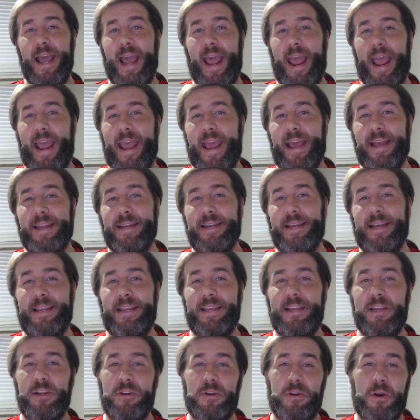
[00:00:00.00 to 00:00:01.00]
and
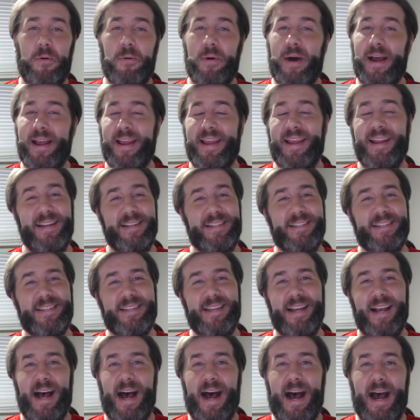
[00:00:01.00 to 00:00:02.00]
you know what? It is
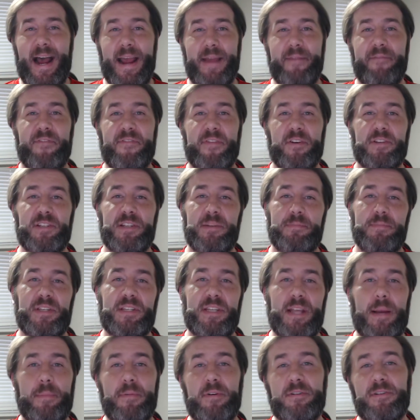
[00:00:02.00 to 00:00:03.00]
time for some
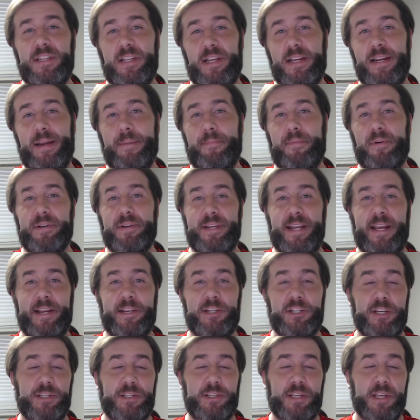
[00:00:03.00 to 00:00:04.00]
SummerSlam
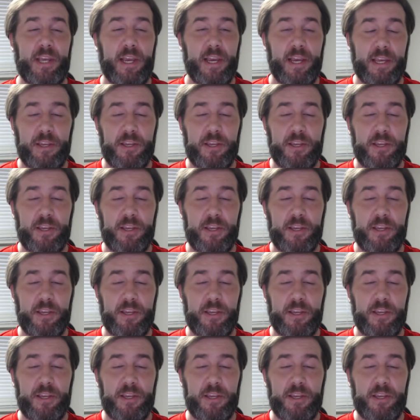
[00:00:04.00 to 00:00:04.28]
predictions.